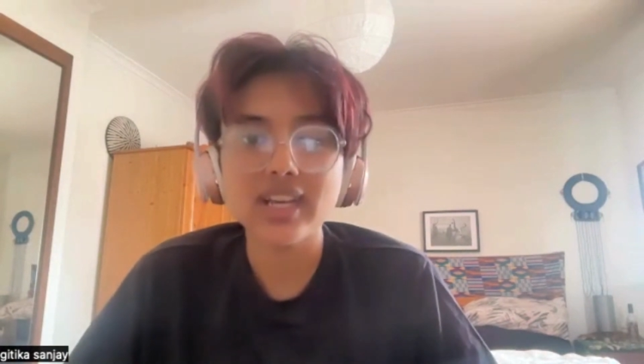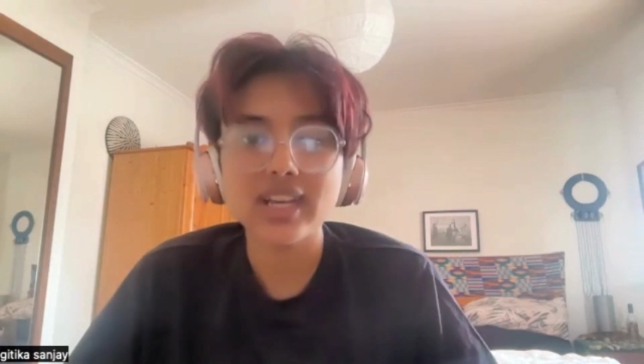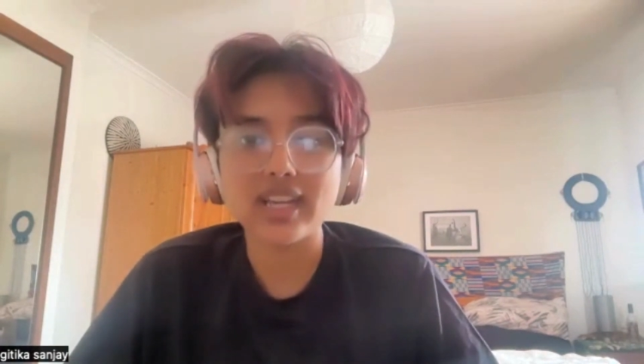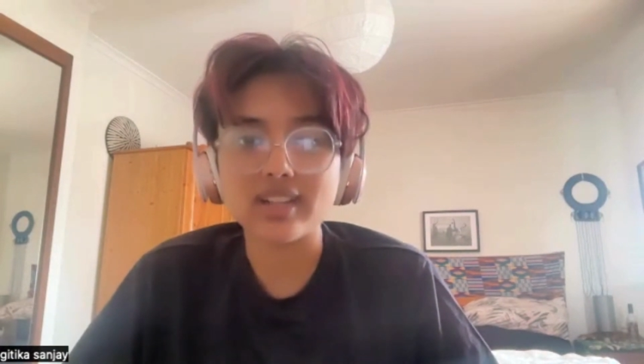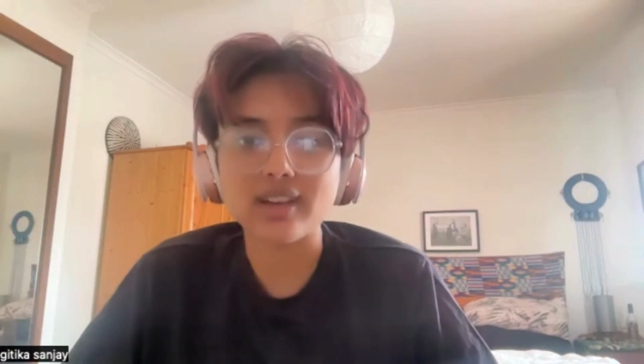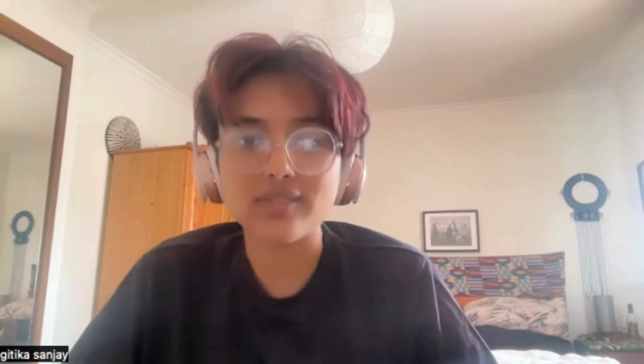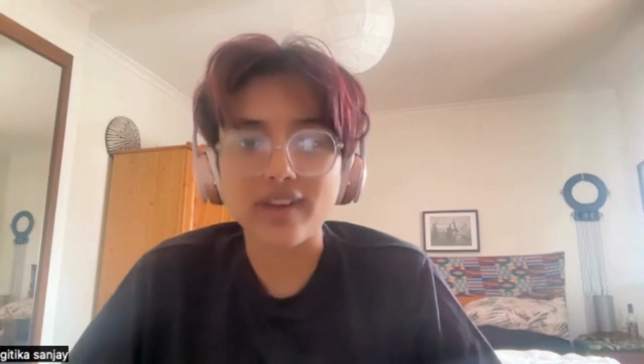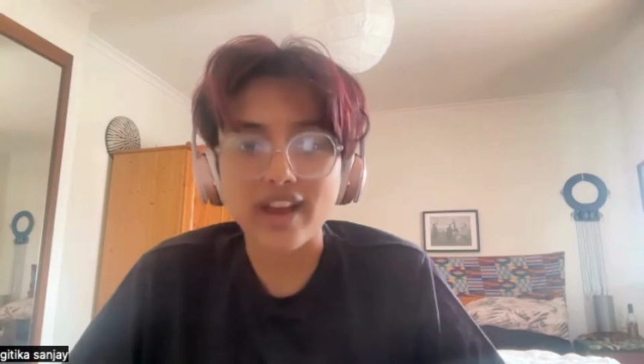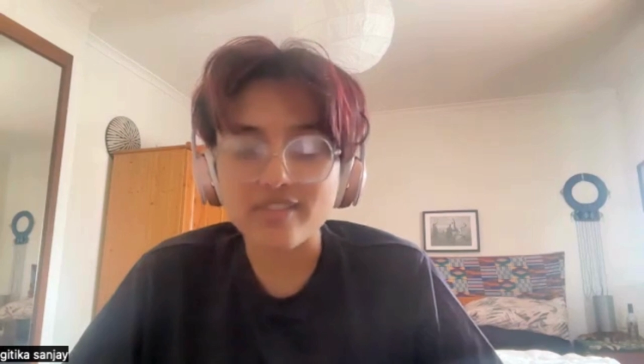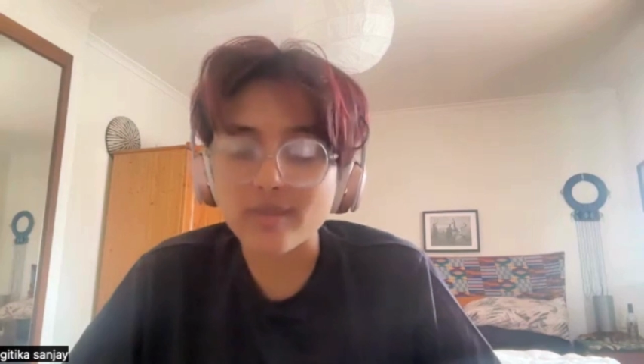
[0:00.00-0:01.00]
in a
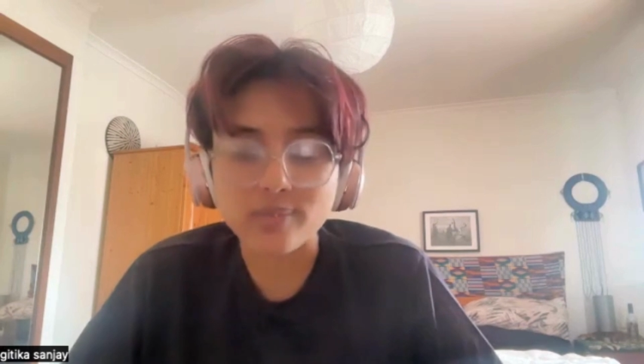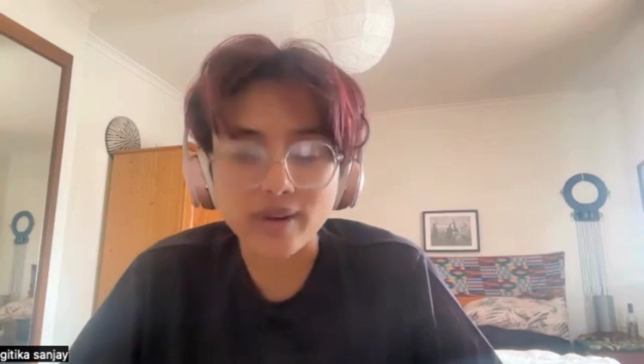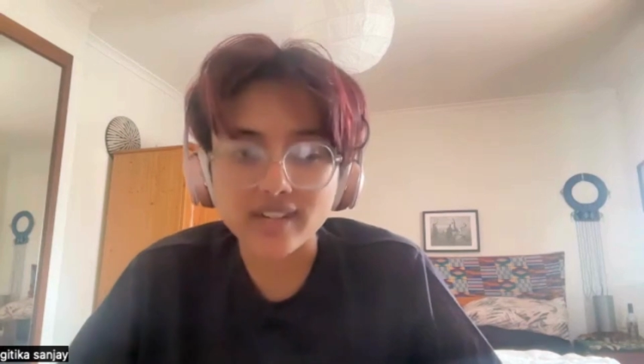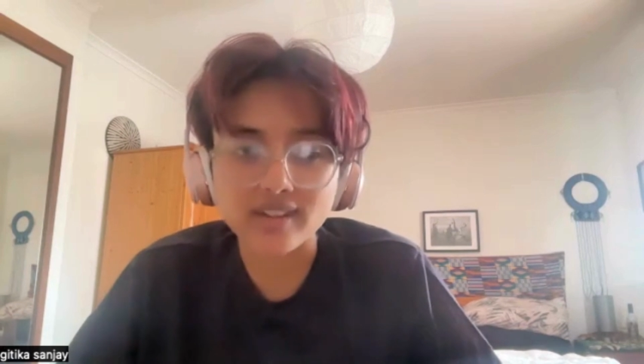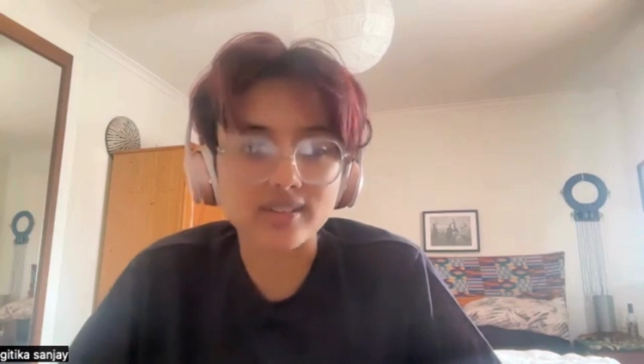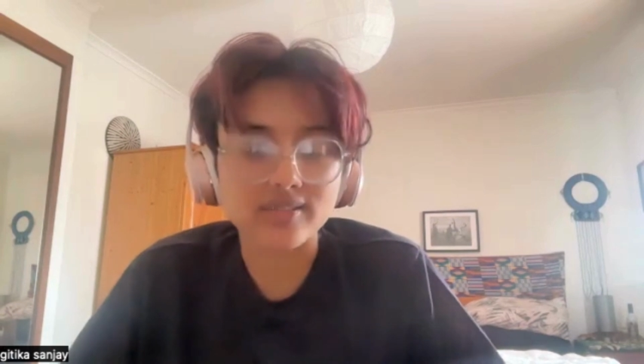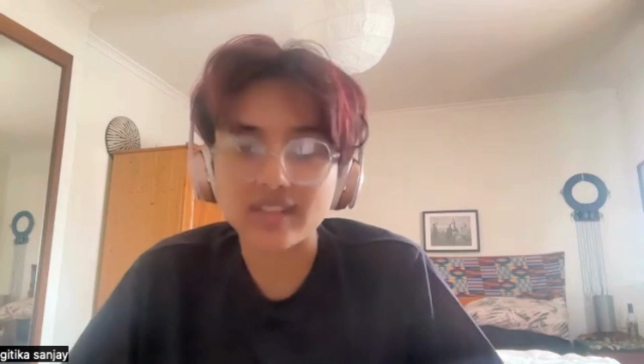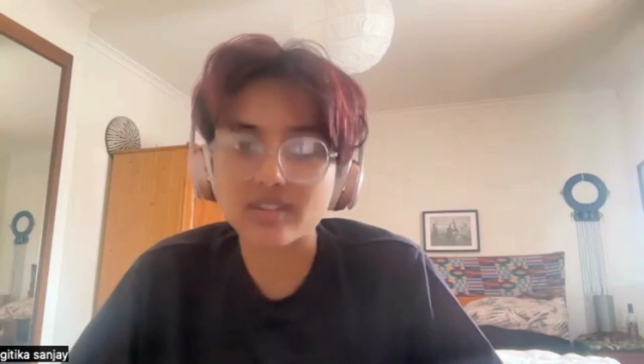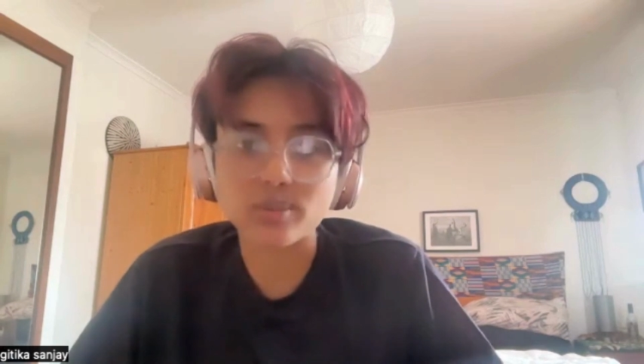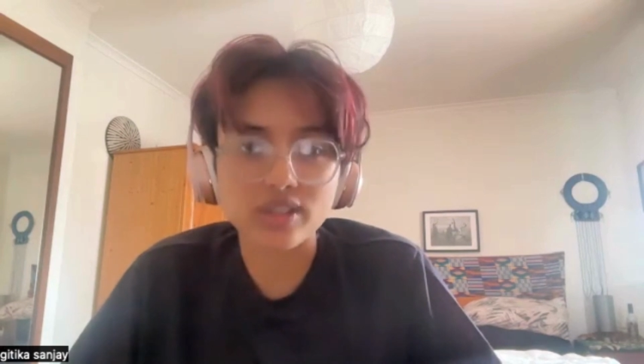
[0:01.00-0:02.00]
5 mile radius if
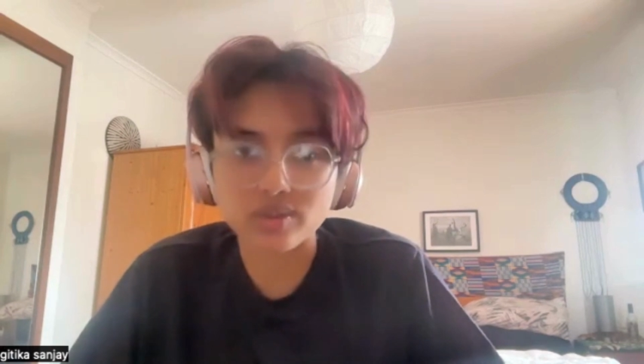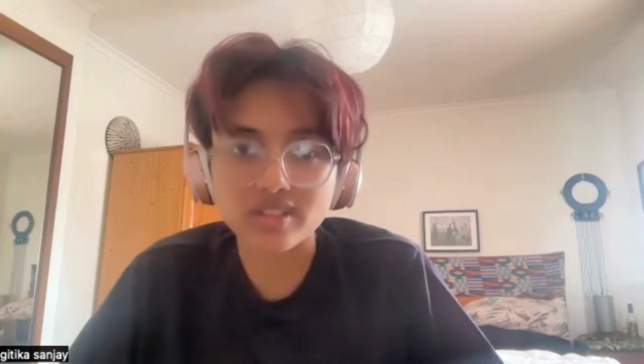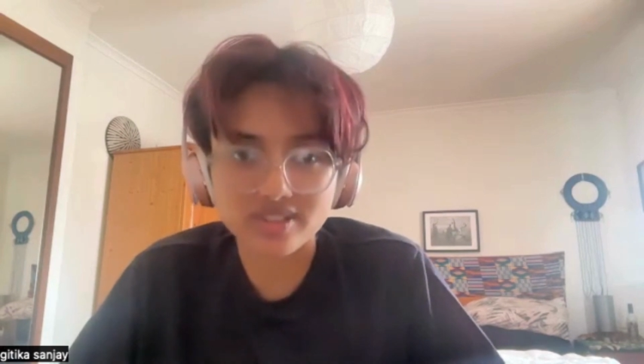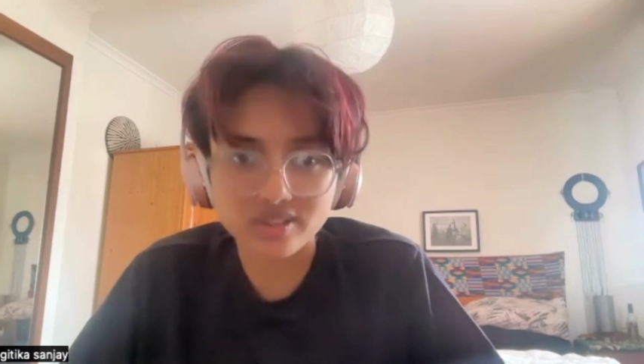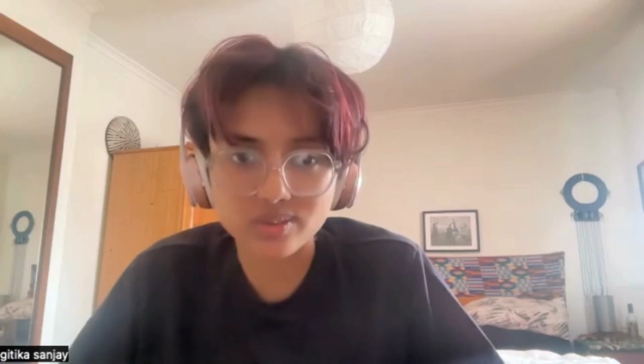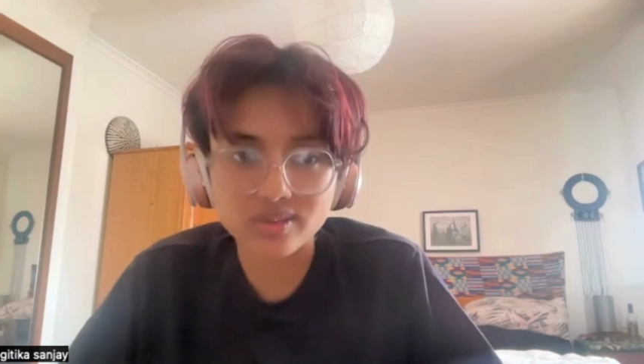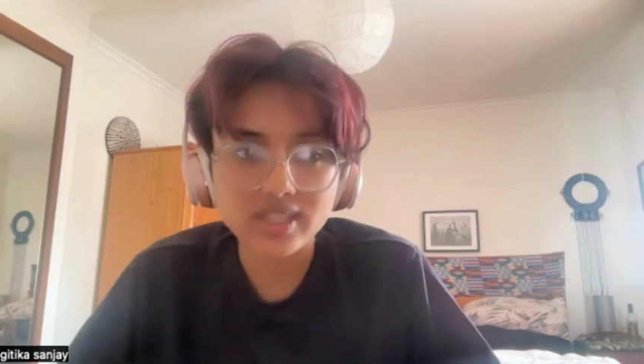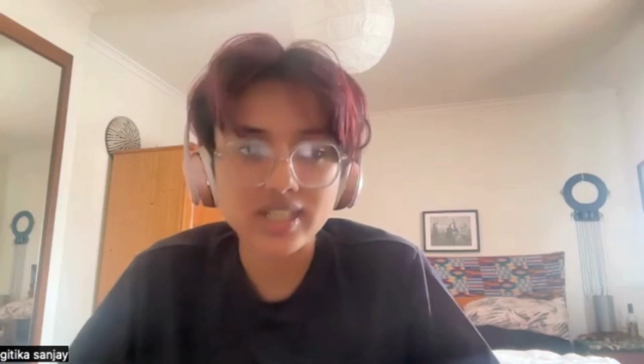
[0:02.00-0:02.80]
that's what you can do.